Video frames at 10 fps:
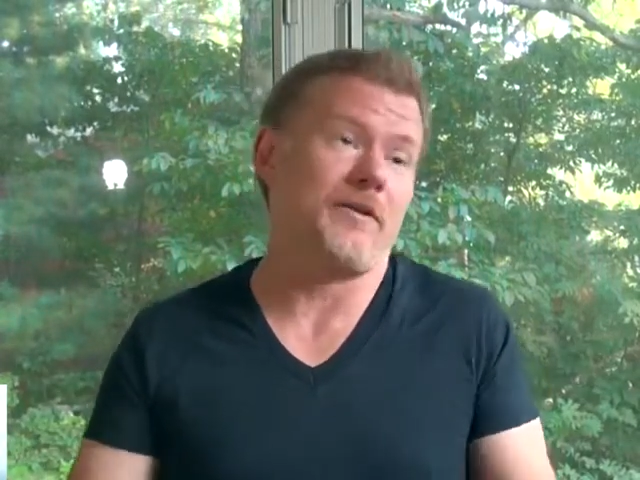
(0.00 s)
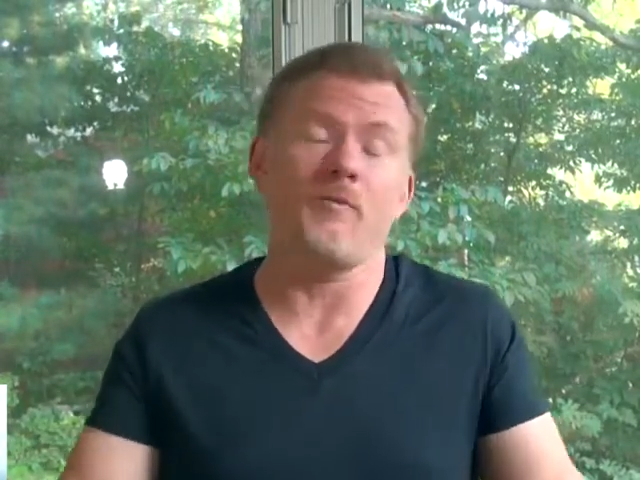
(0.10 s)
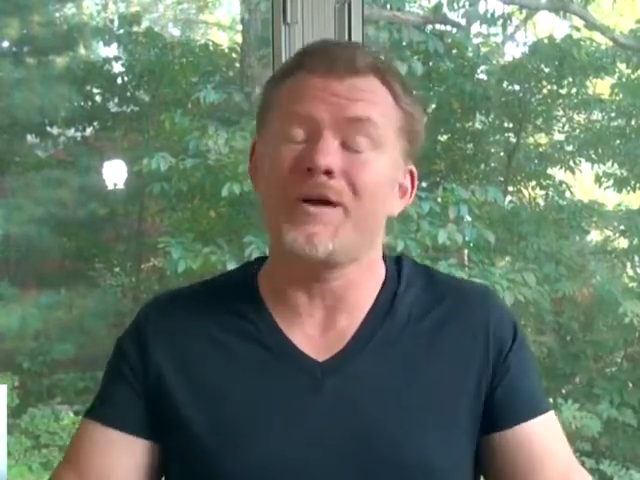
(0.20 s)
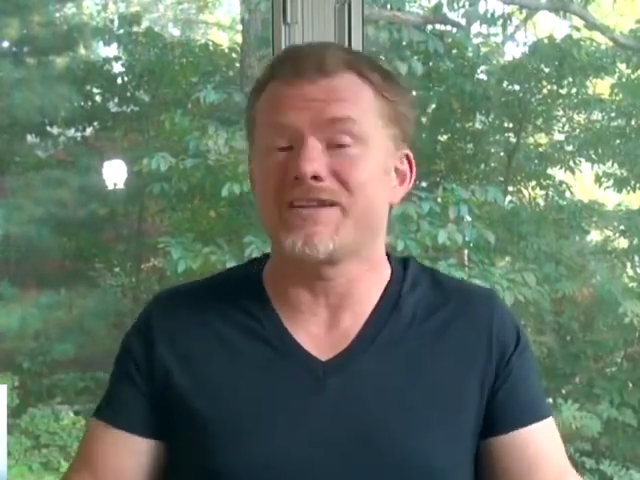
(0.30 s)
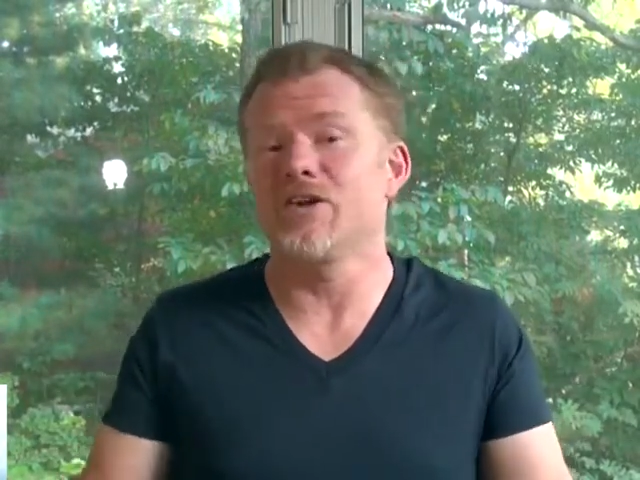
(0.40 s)
Well,
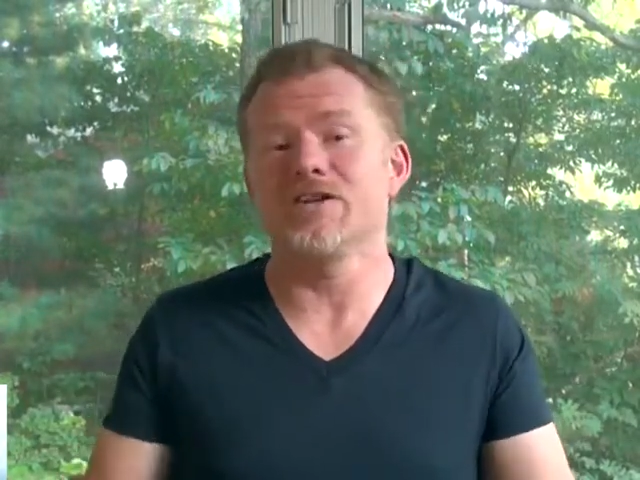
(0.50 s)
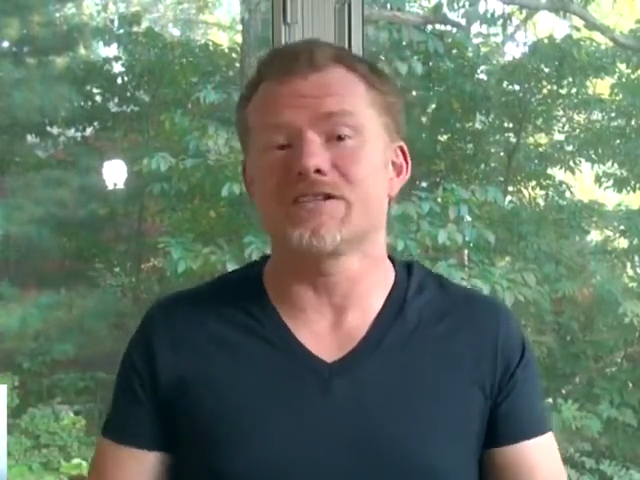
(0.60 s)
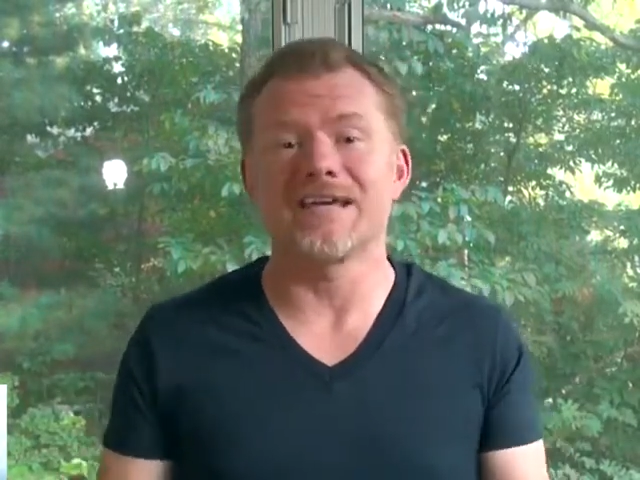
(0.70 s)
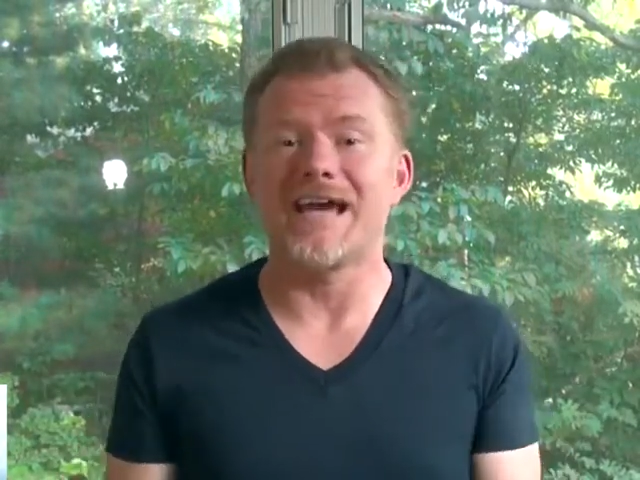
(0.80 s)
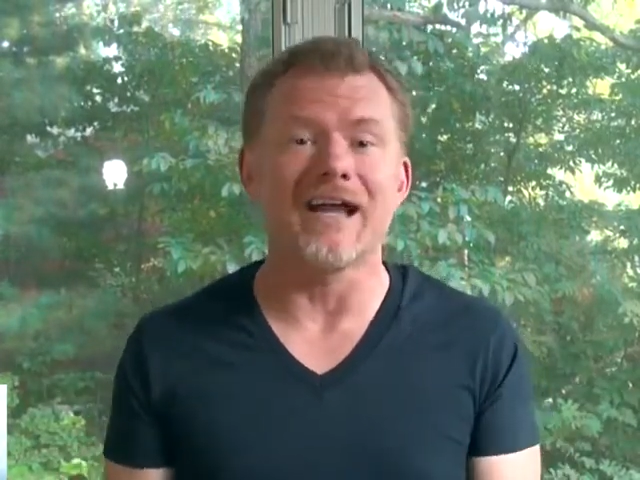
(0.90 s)
then what good
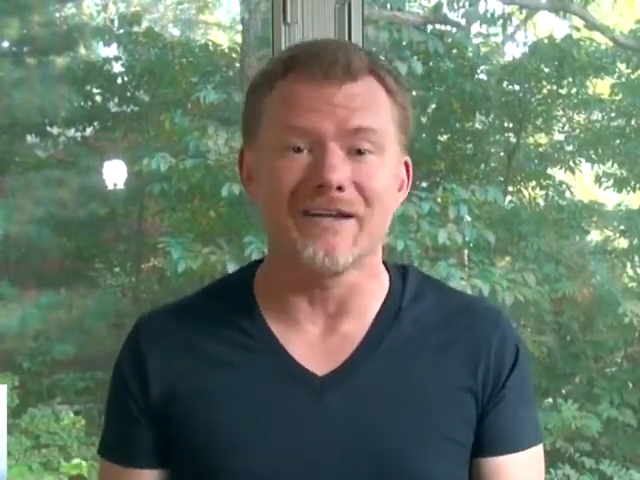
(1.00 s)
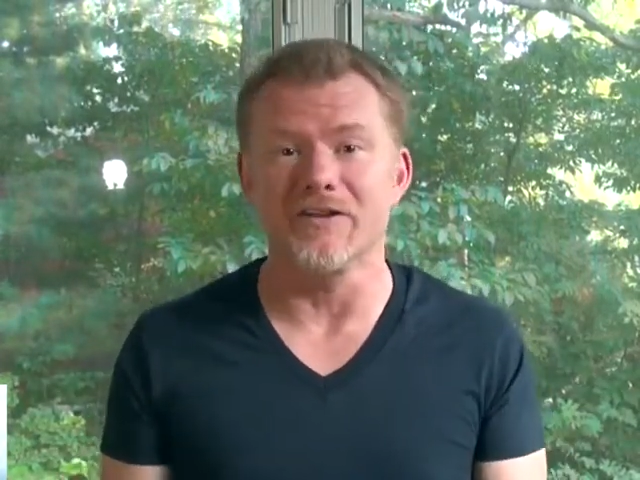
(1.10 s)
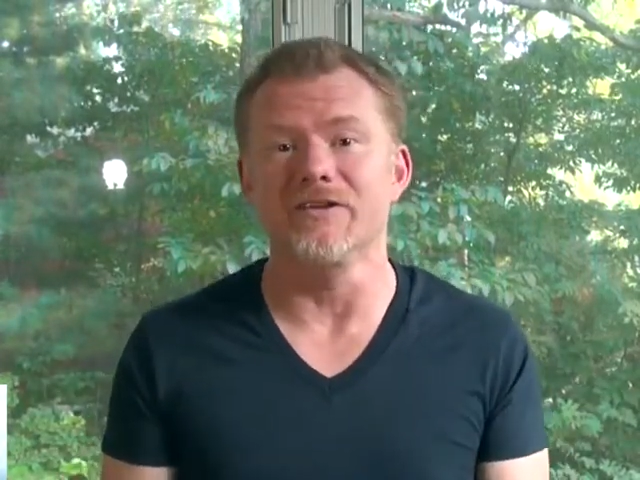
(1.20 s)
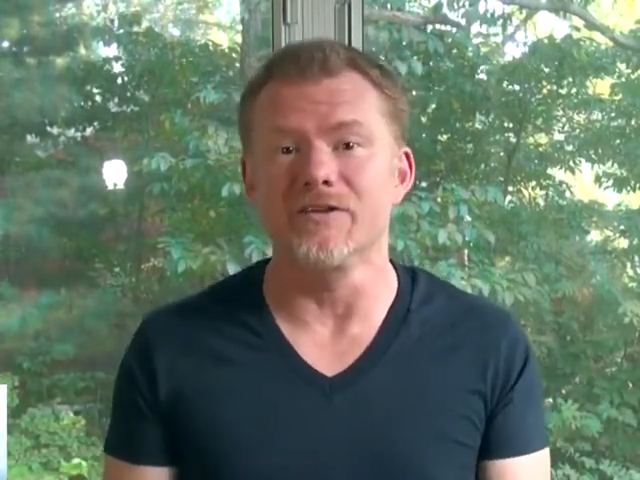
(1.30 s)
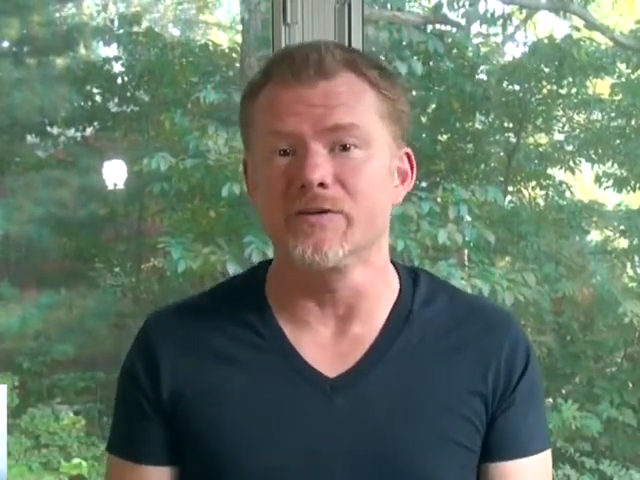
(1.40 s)
is the gun
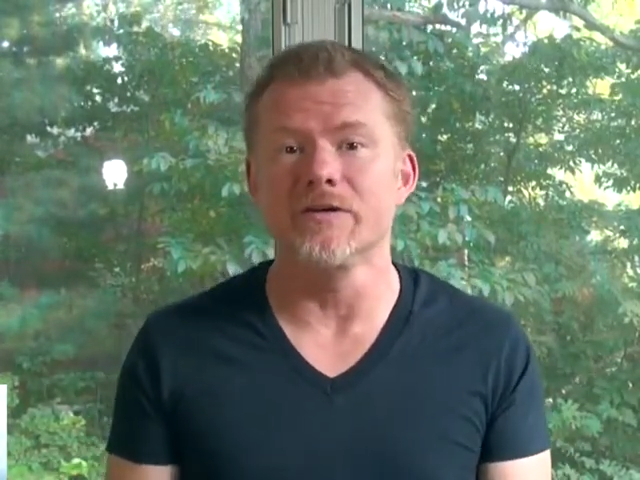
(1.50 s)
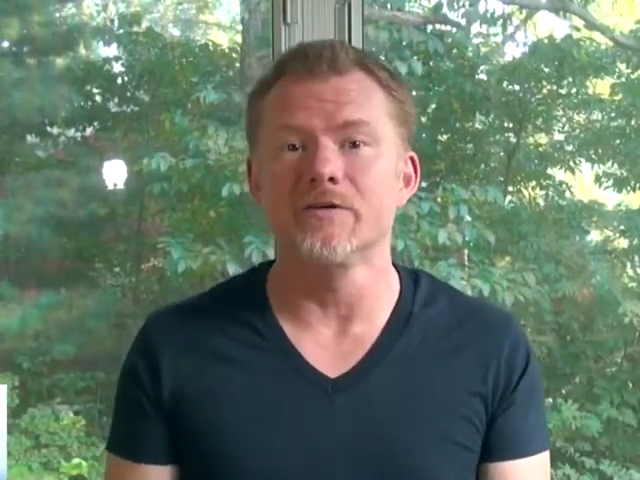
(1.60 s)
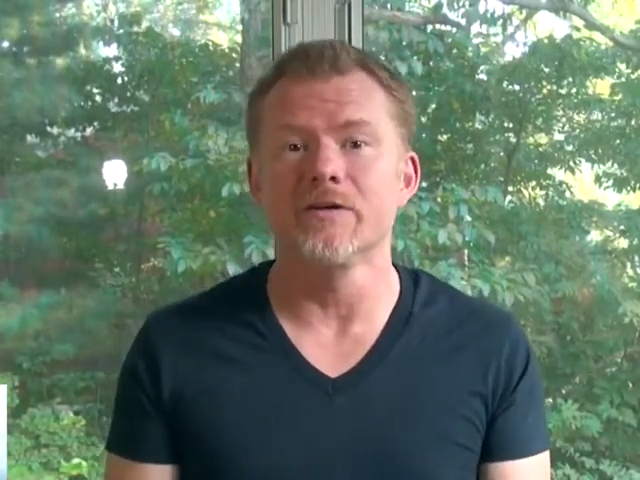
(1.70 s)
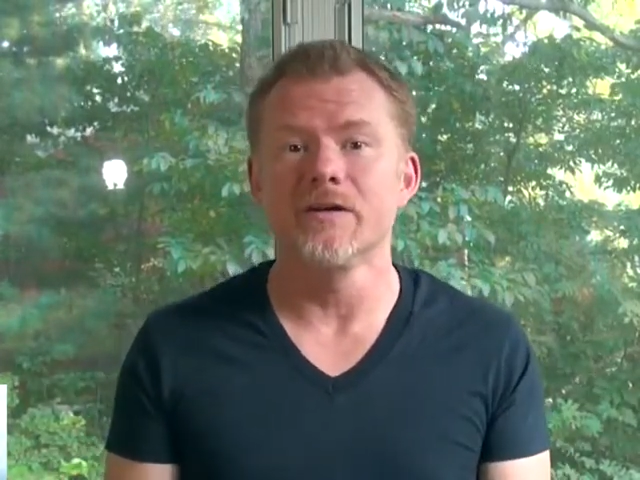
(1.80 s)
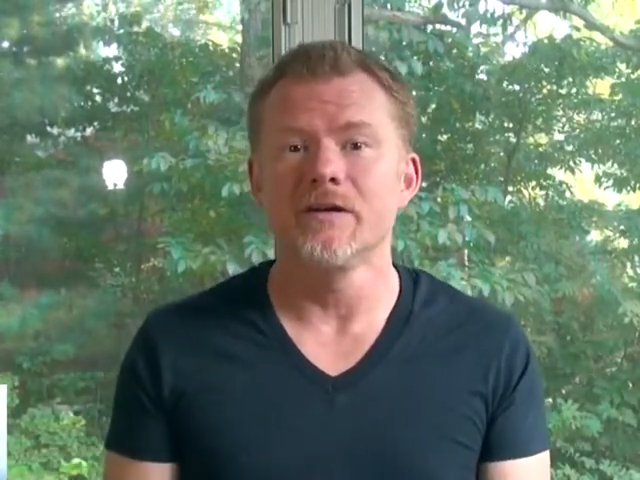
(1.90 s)
going to do
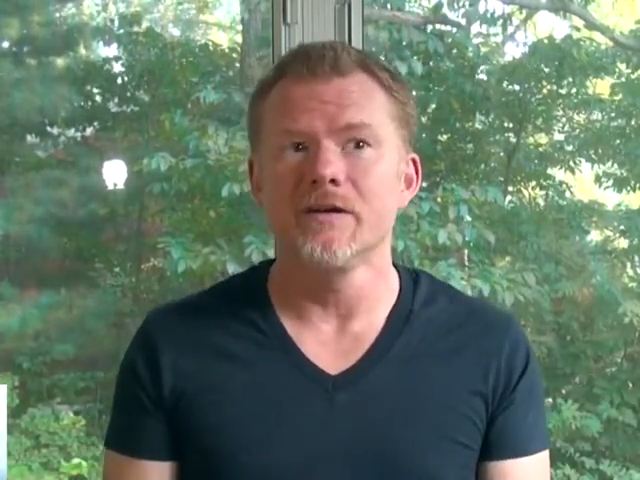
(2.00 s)
you